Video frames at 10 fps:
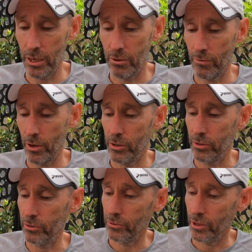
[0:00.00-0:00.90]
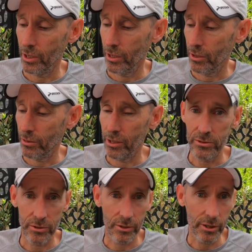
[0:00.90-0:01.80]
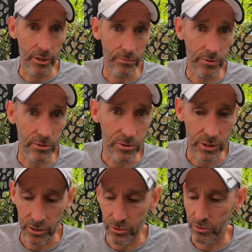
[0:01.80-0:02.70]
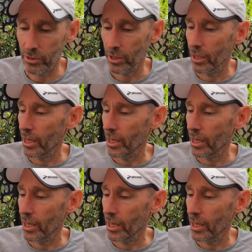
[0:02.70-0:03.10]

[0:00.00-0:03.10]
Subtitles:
pair of Hokas. These are the Clifton 6.